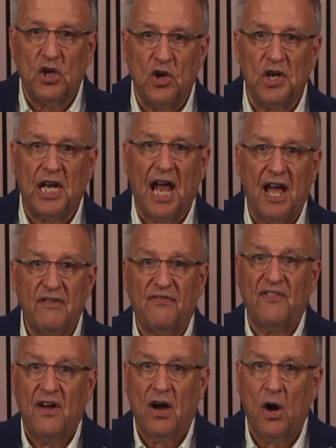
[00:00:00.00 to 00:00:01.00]
good
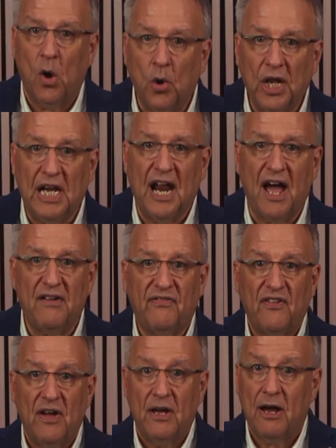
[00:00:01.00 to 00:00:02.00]
life, a holy life,
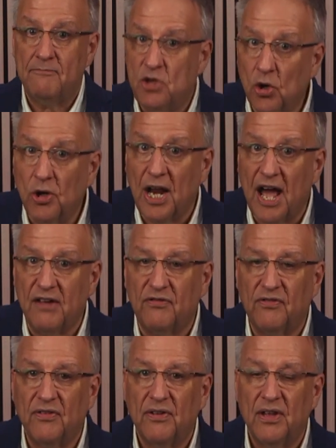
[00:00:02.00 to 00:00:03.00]
a pure
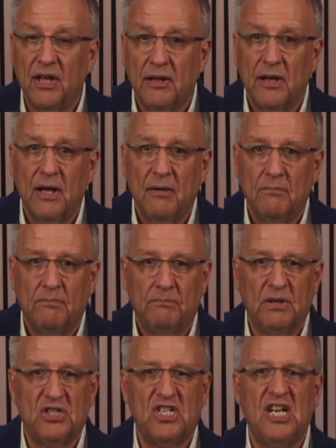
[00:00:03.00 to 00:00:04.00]
life.
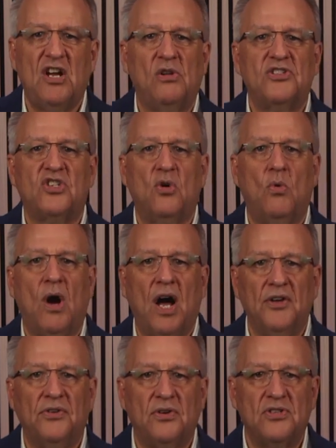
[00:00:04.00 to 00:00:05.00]
But she also
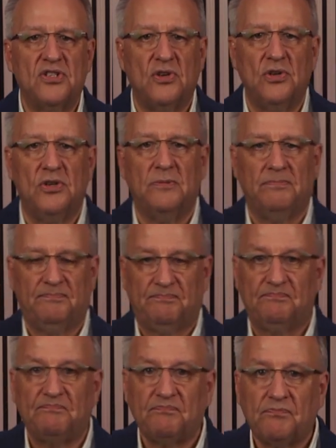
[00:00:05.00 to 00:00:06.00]
understood.
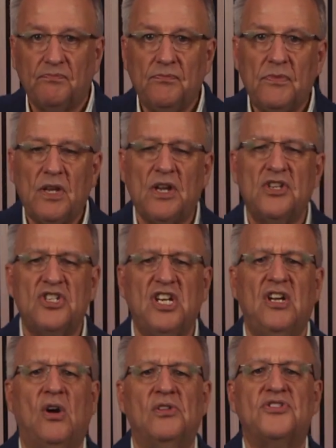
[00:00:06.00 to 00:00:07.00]

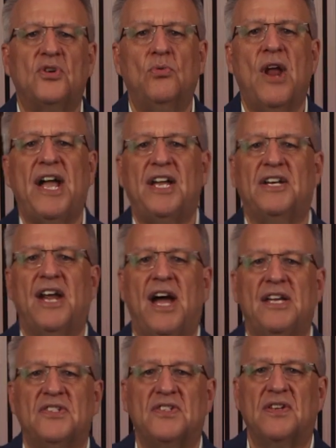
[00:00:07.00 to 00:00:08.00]
She also
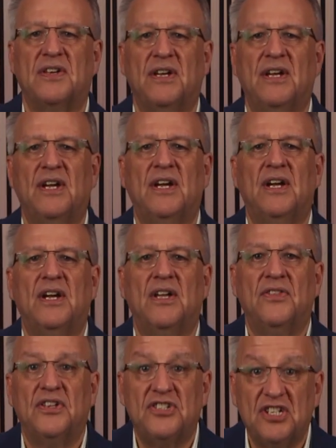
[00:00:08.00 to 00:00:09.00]
recognized
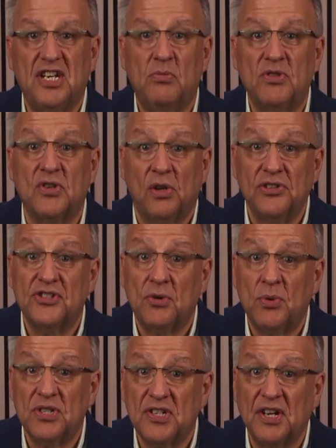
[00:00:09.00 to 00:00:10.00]
that she was
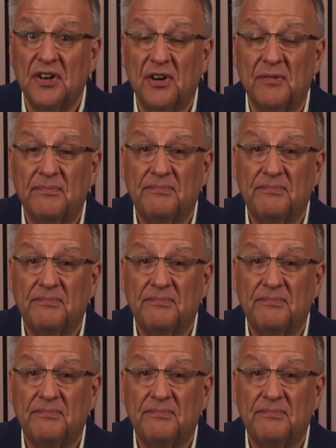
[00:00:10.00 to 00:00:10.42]
also a sinner.